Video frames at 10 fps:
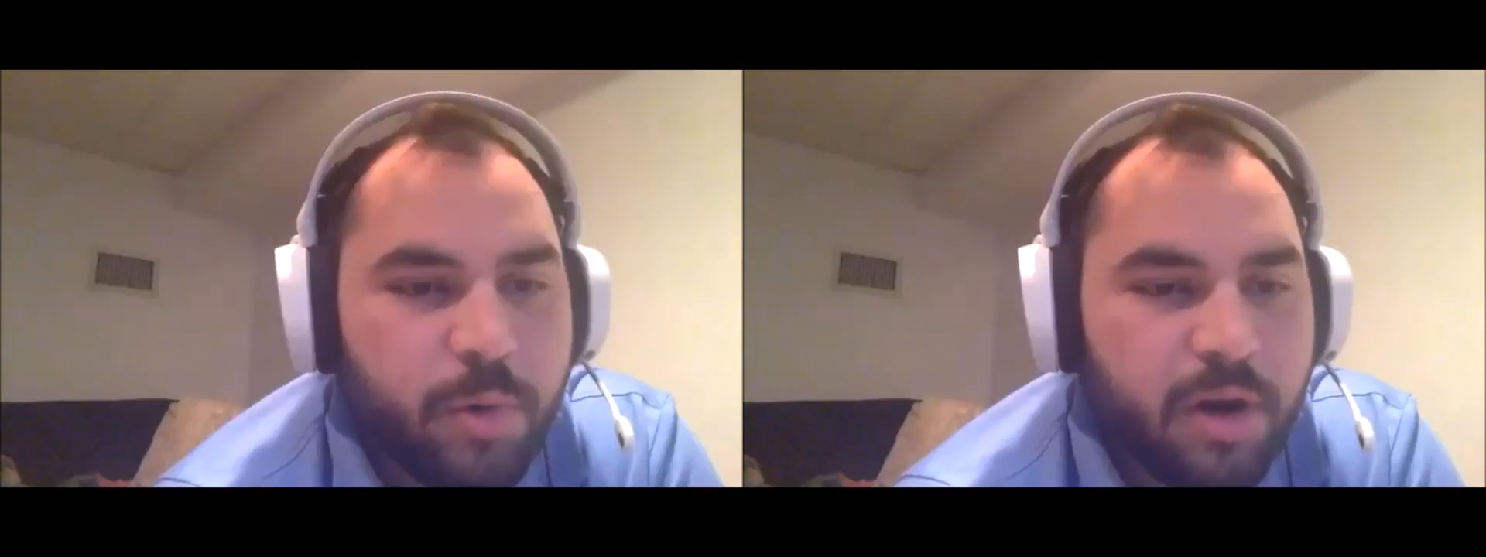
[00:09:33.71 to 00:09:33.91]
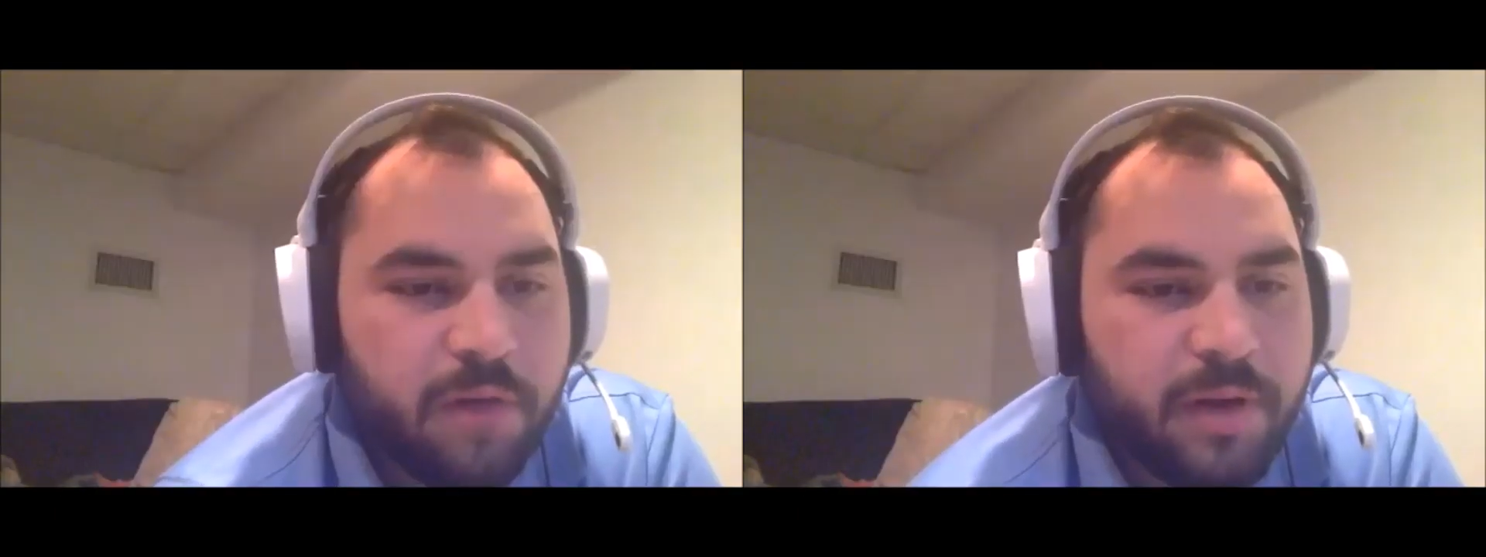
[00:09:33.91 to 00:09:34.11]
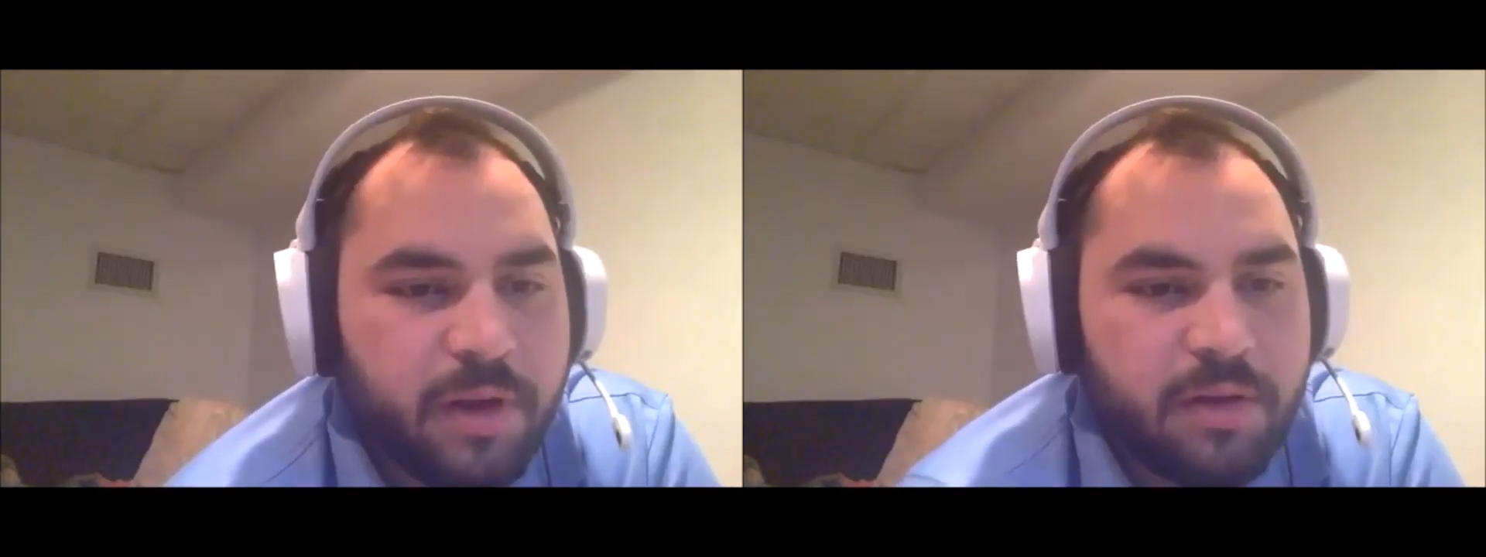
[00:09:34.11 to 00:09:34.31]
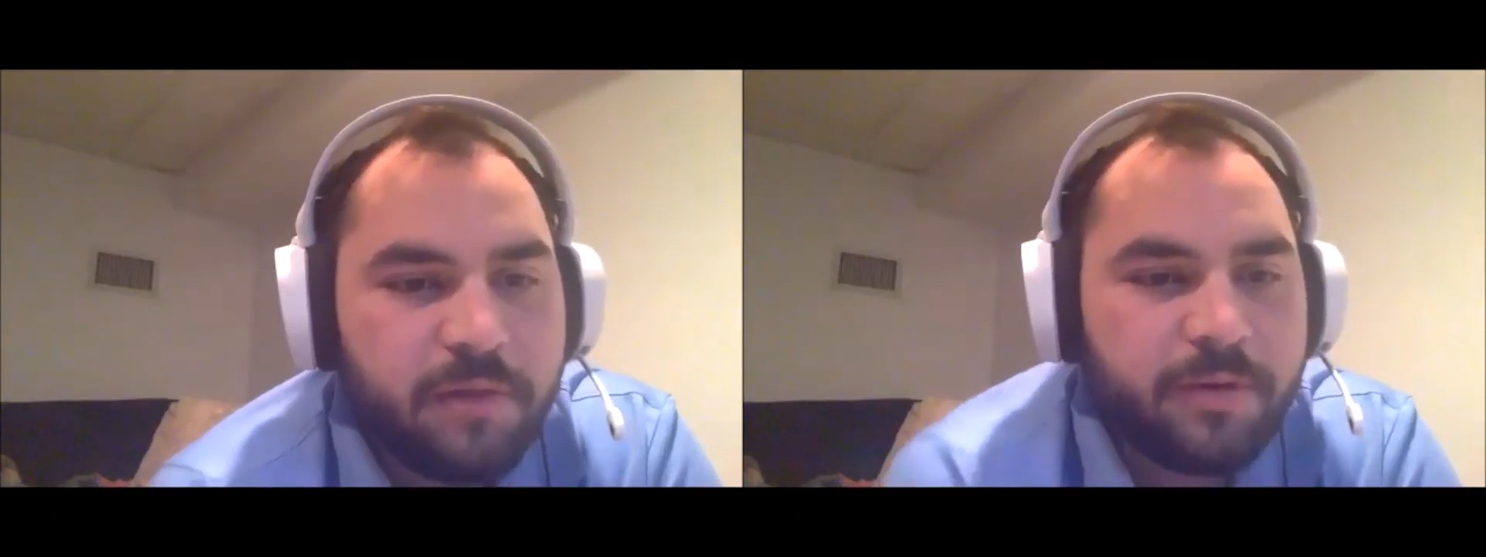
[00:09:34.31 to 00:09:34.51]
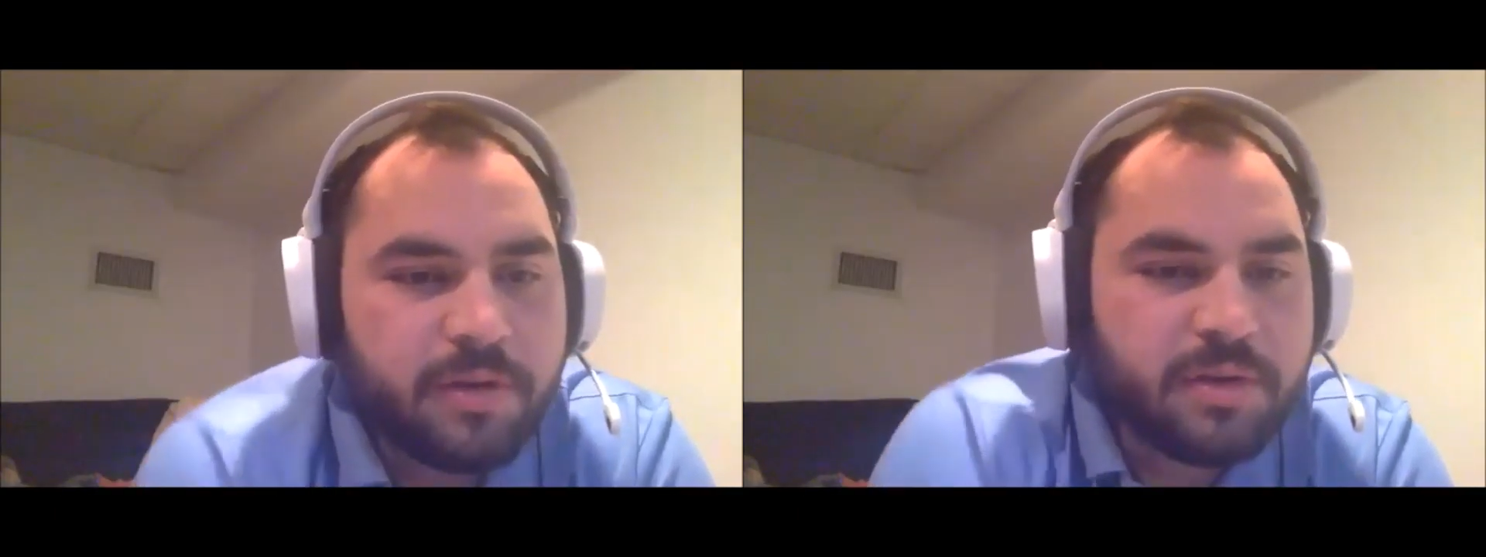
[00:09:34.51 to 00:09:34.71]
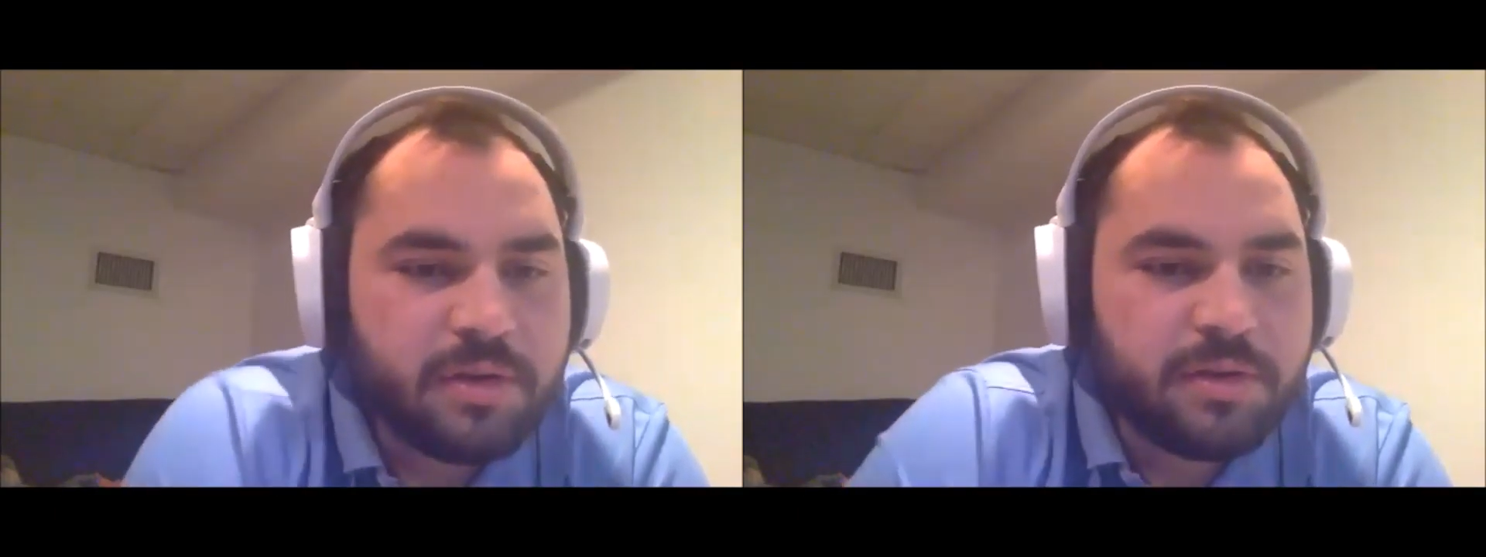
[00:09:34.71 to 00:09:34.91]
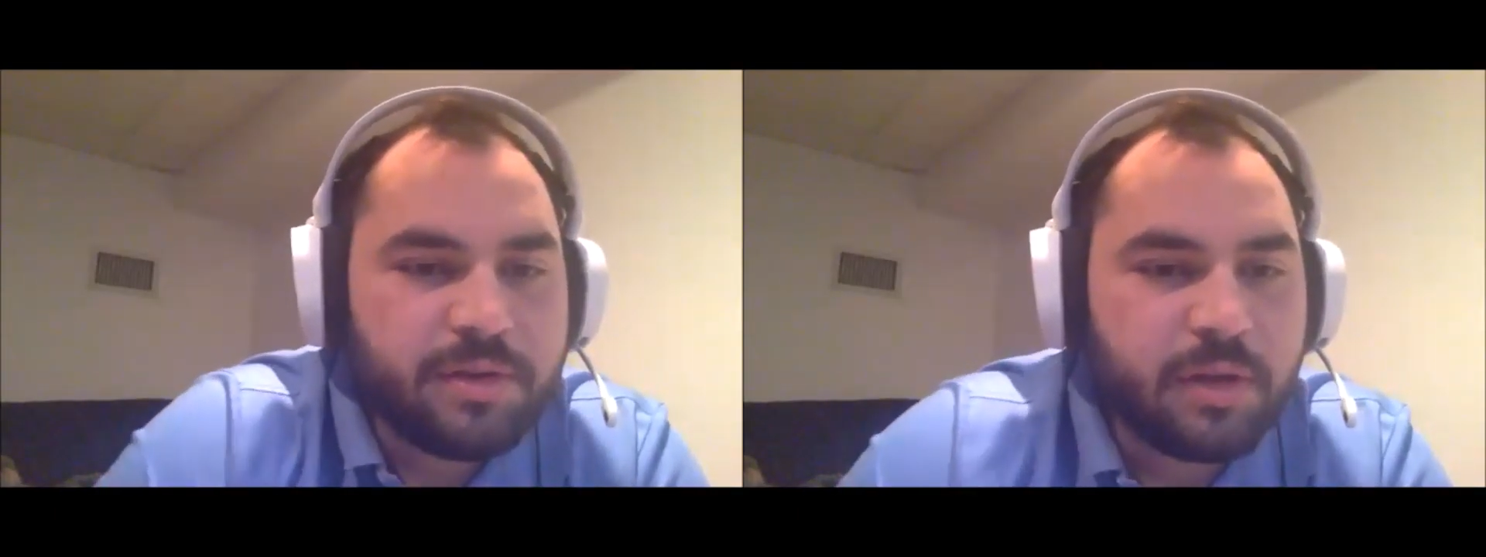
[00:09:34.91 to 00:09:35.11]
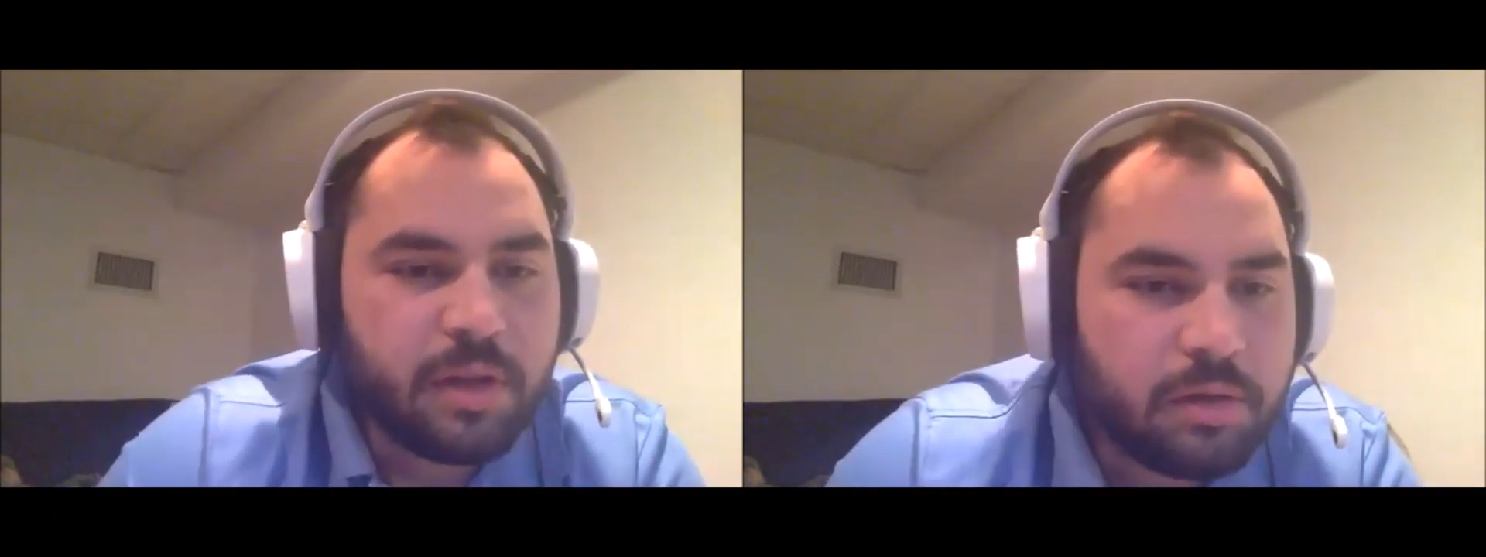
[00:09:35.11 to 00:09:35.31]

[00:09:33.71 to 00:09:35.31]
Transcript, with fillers: aware of any differences